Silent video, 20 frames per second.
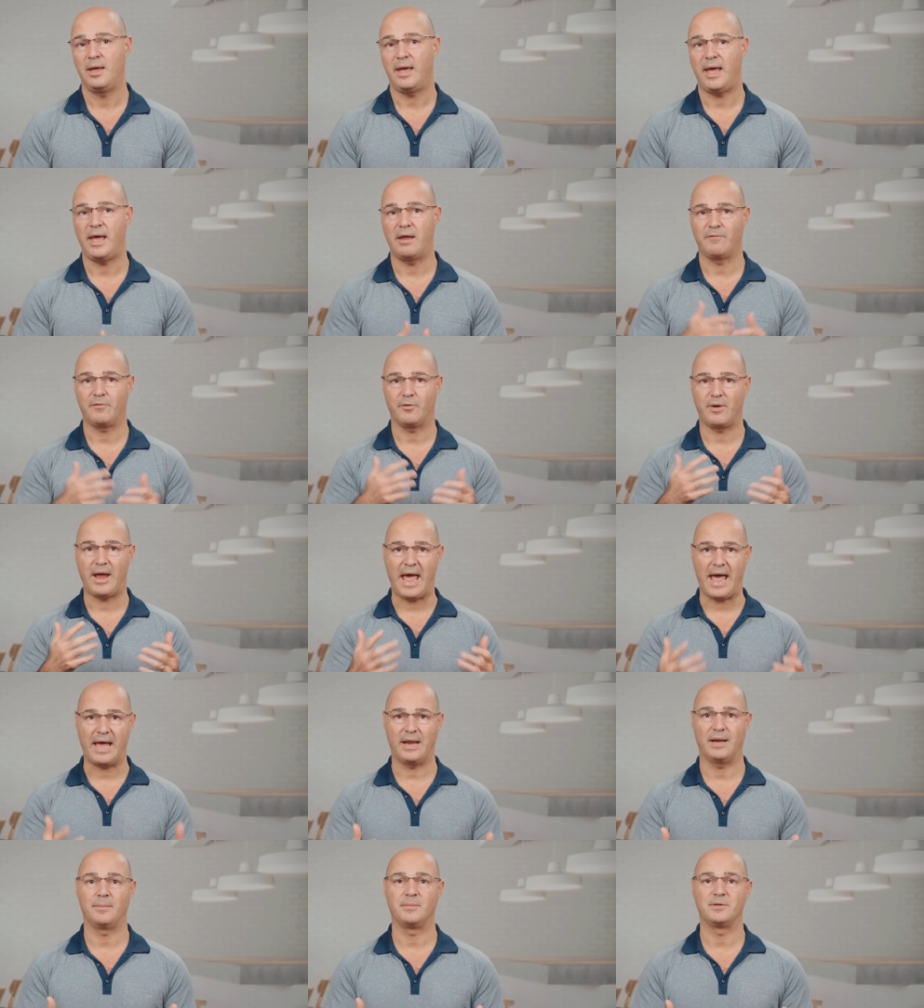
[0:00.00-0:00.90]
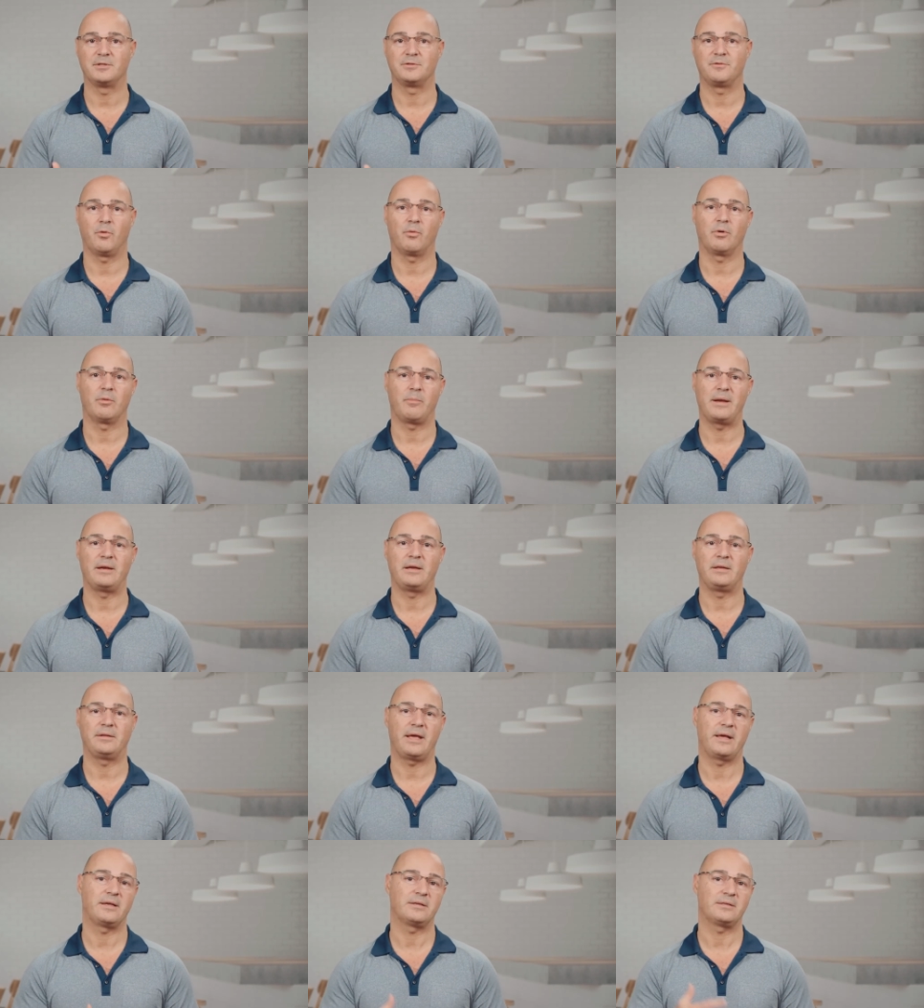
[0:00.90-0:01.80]
And for Adam's Forward Bending
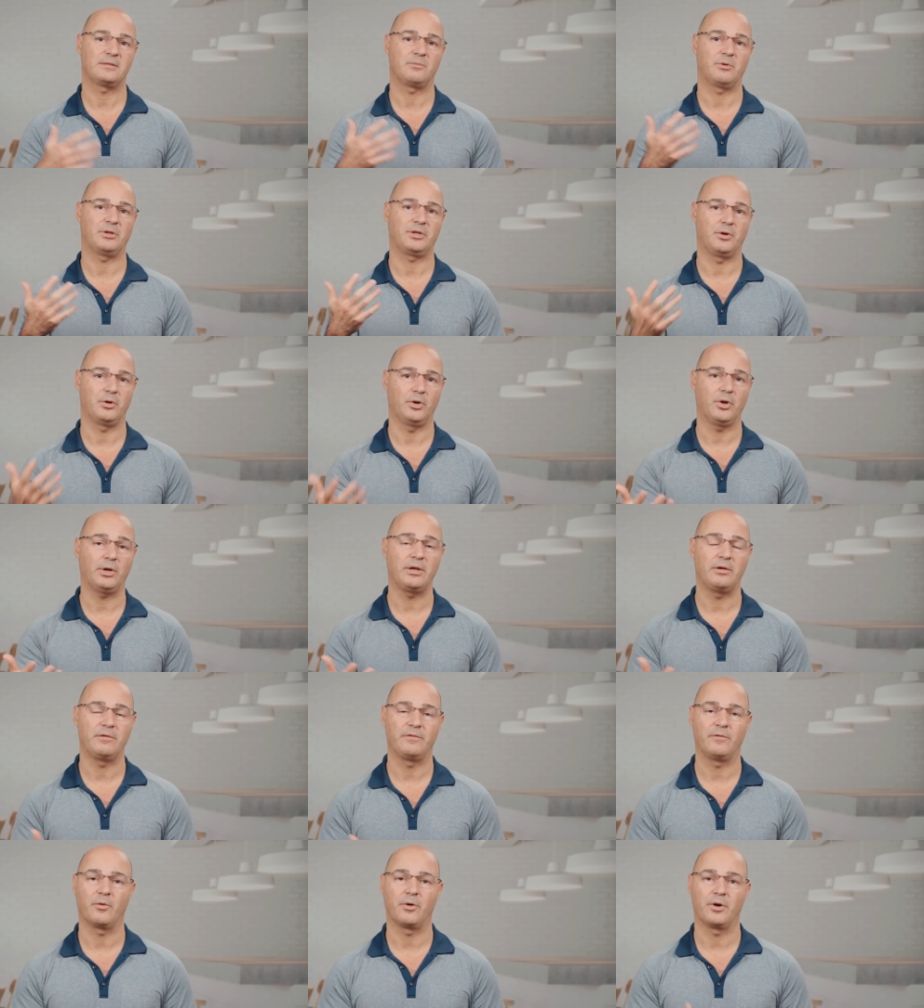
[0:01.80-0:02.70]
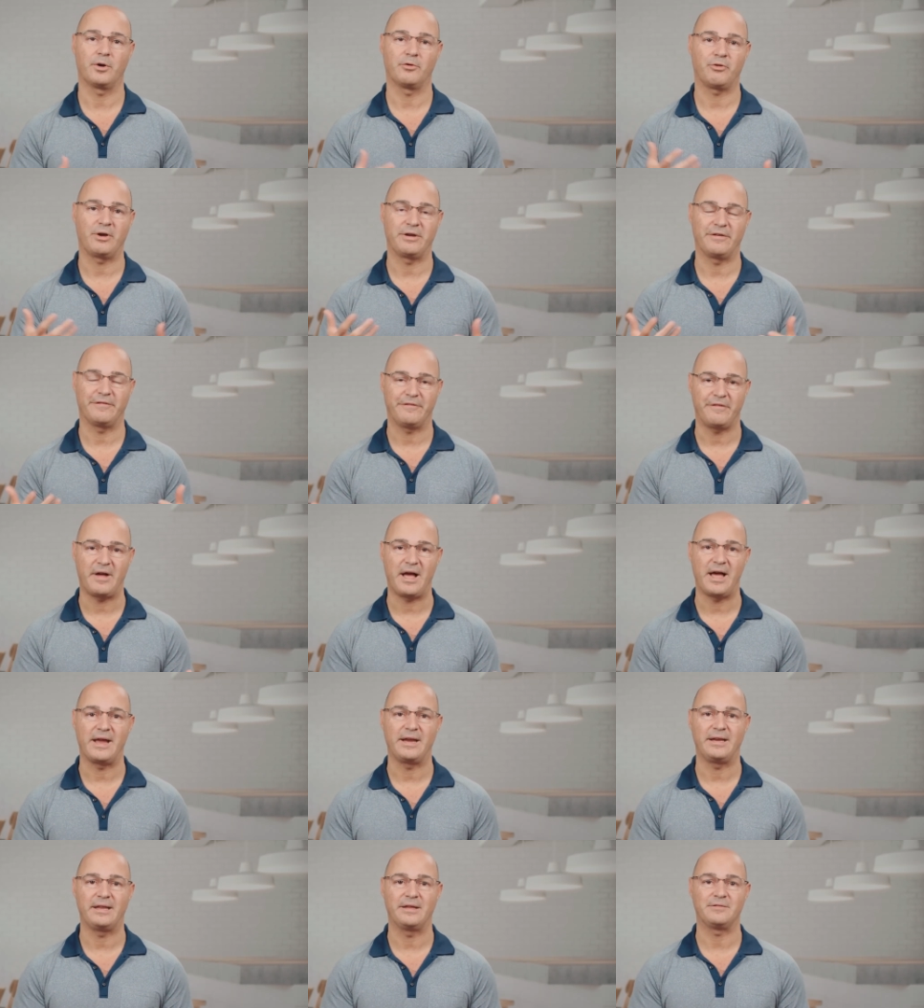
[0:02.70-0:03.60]
Test, what they're looking for, trying to
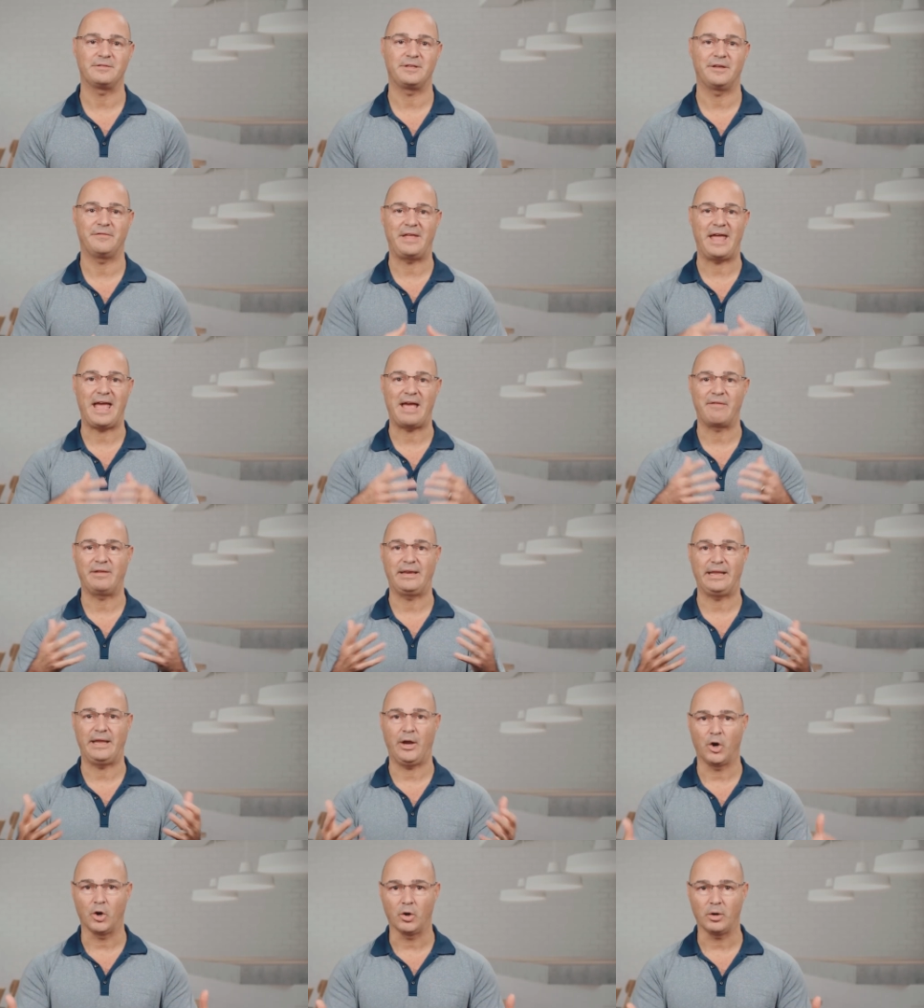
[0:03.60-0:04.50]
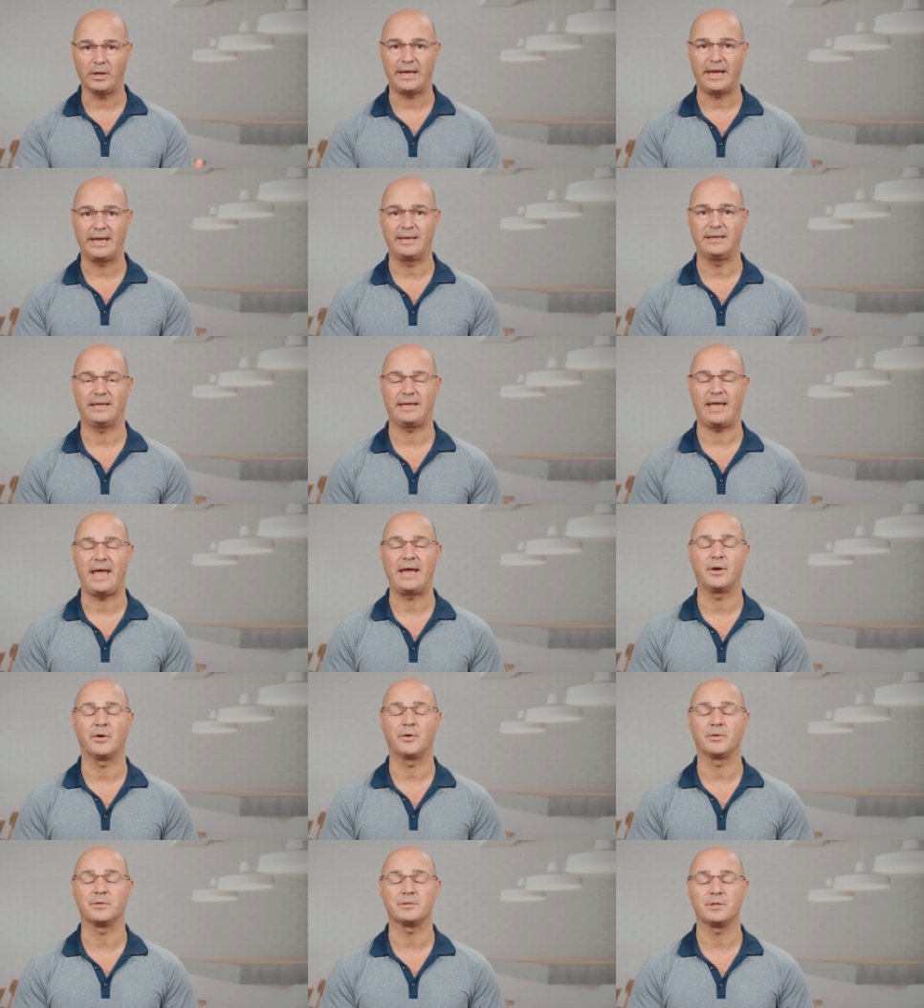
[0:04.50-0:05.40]
find, is if they have any early
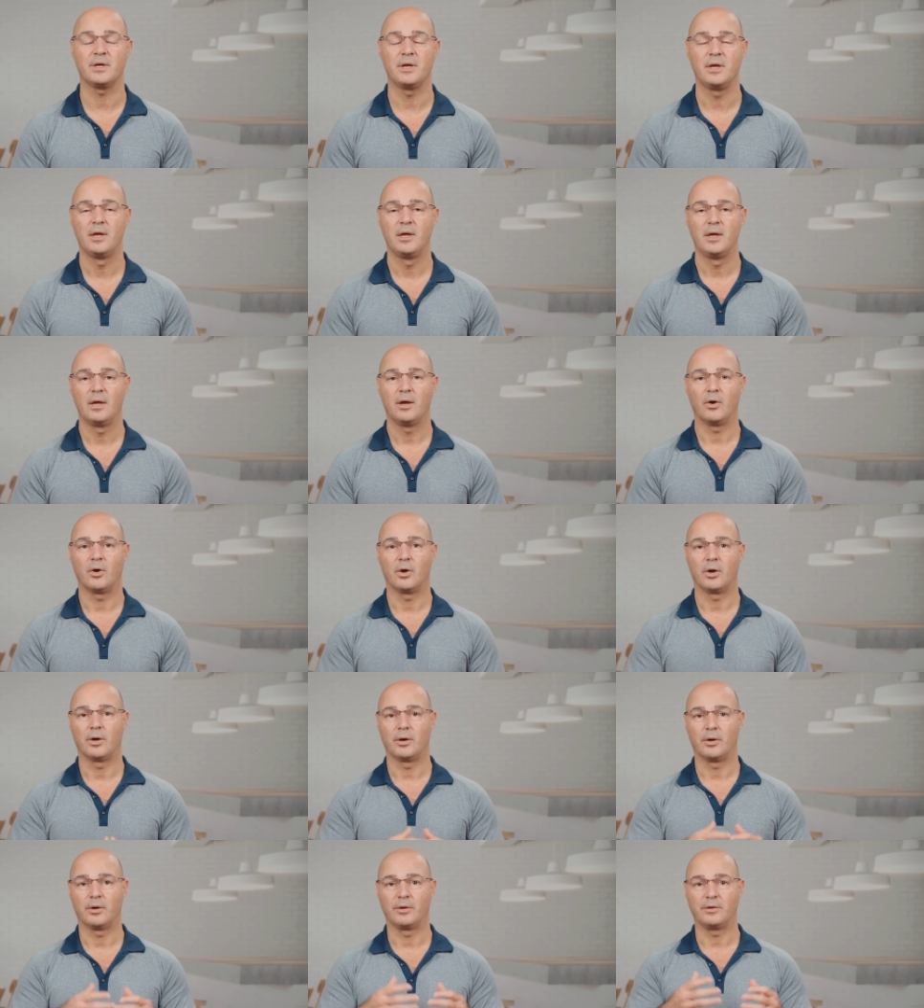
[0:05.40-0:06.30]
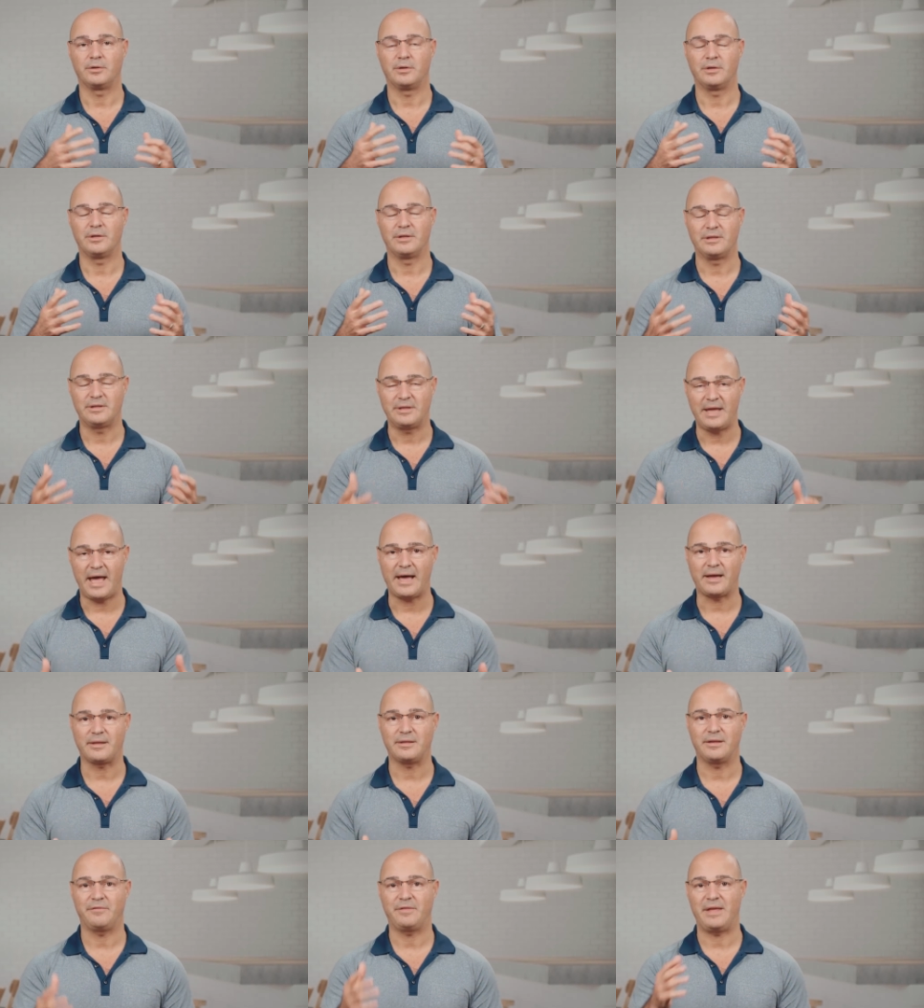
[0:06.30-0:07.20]
indicators or to
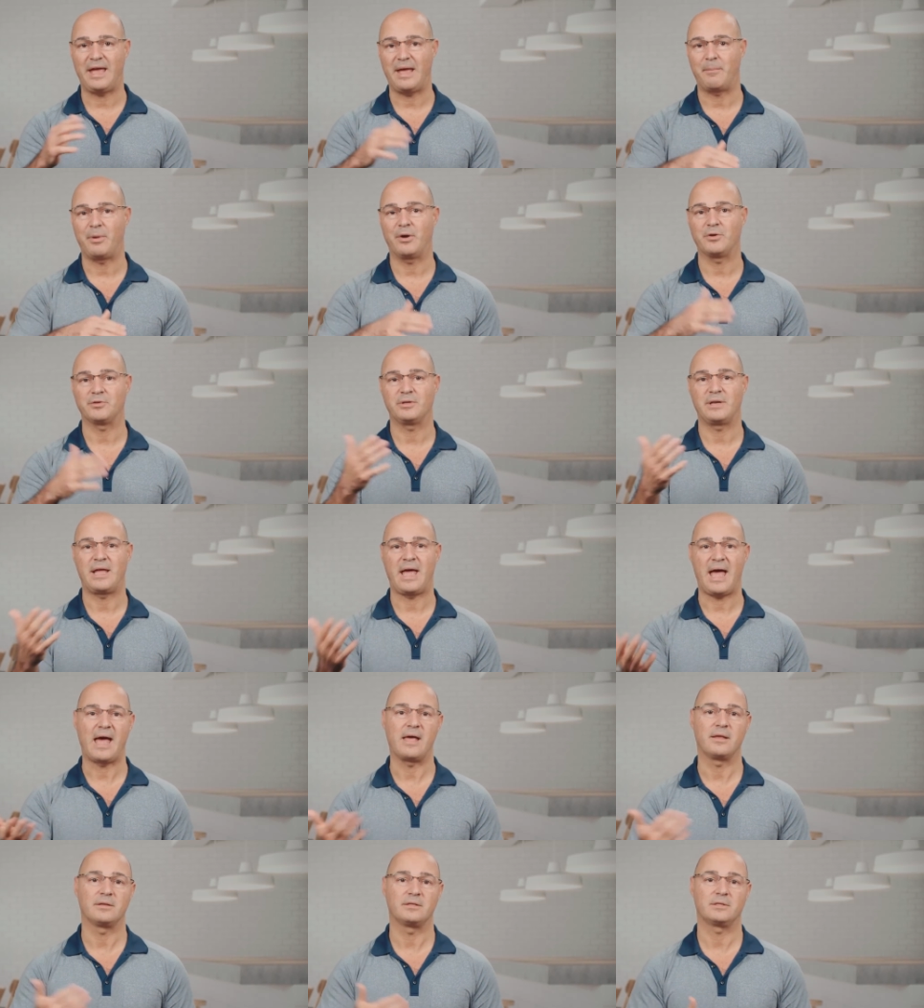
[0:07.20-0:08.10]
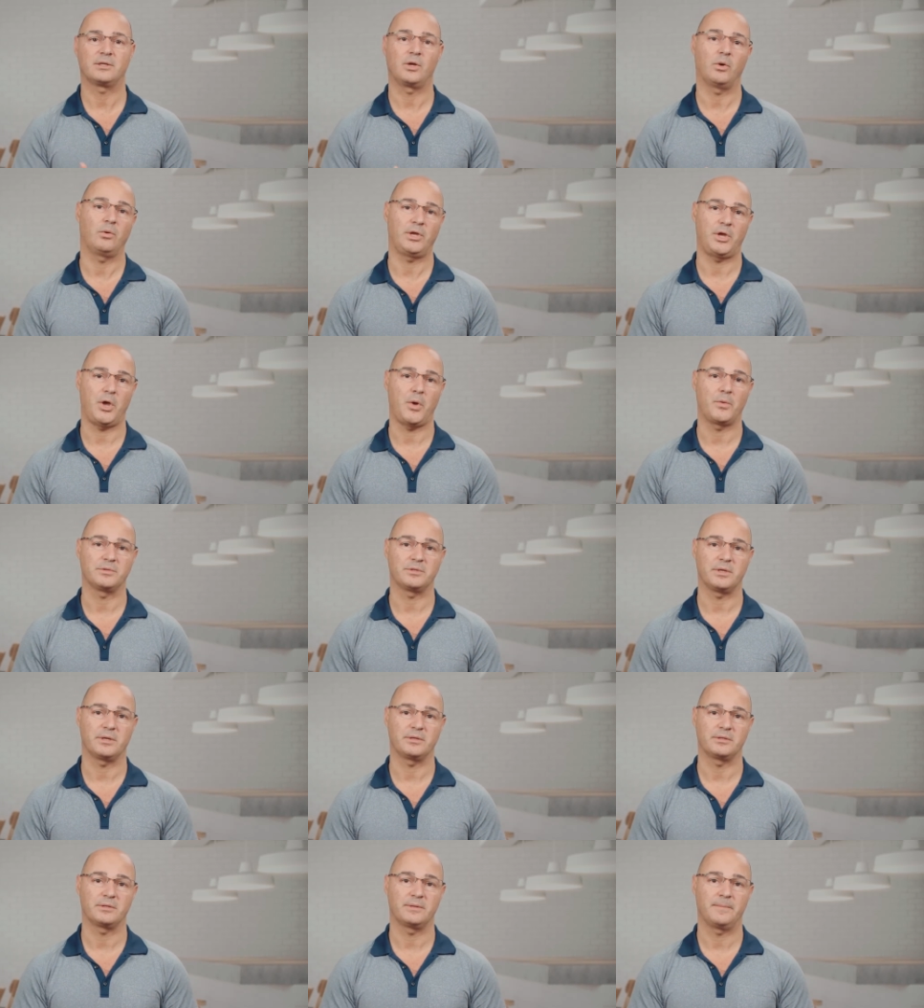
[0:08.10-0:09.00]
detect if the person has
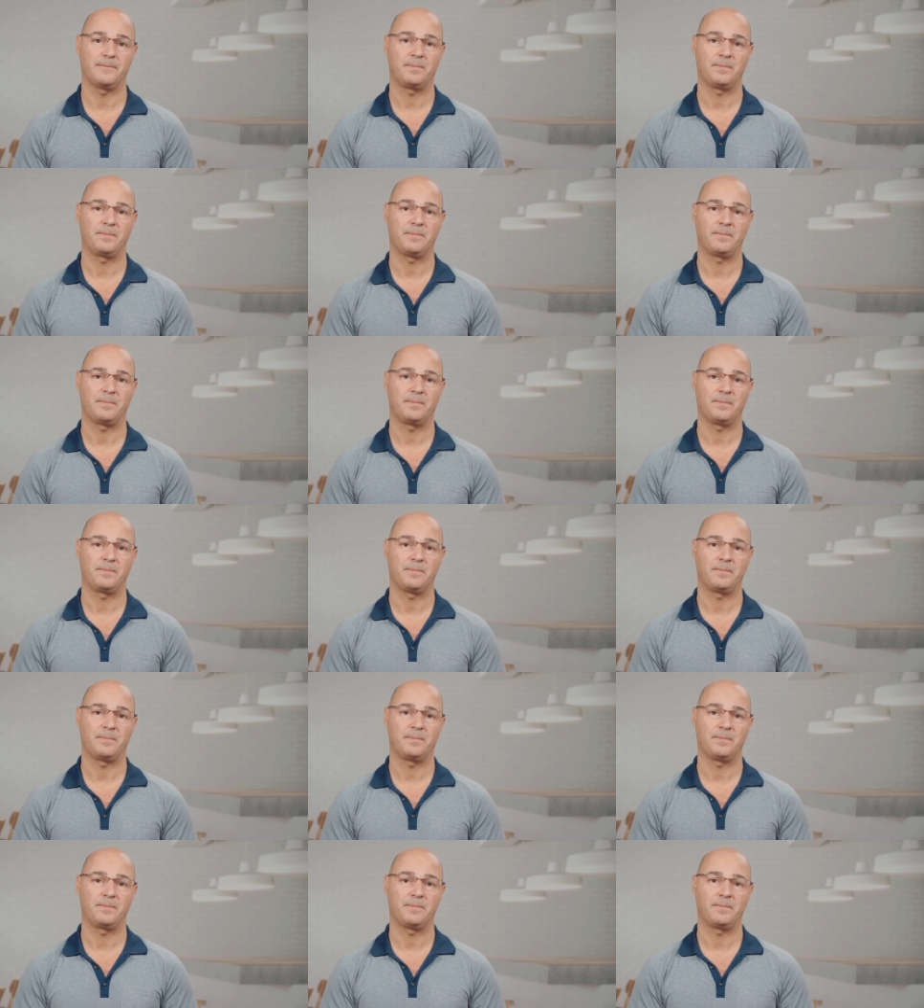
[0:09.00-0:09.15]
scoliosis.